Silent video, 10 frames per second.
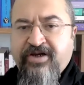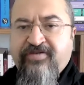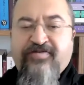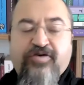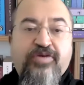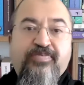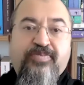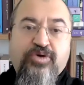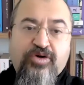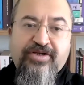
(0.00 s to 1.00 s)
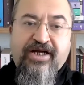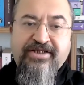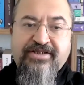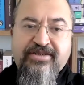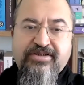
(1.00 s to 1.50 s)
for a
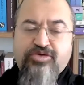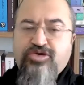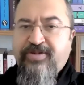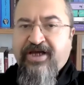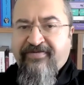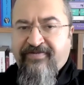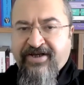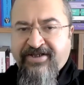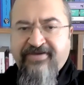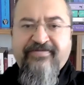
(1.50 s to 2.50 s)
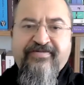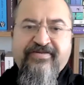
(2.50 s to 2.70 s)
product to be effective